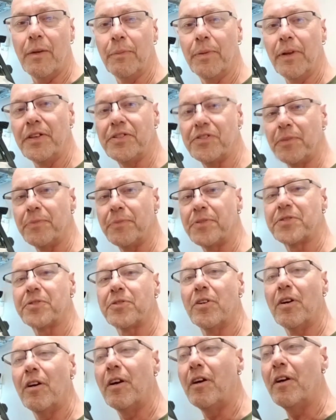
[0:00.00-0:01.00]
Please
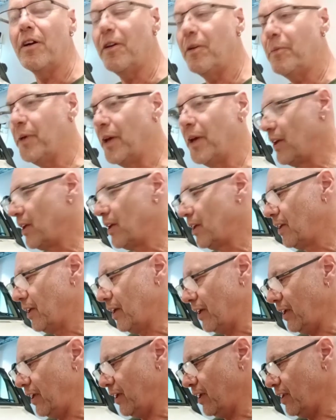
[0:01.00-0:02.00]
subscribe
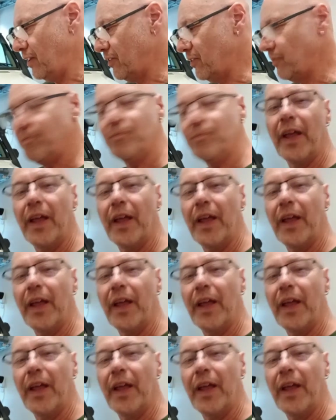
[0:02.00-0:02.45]
and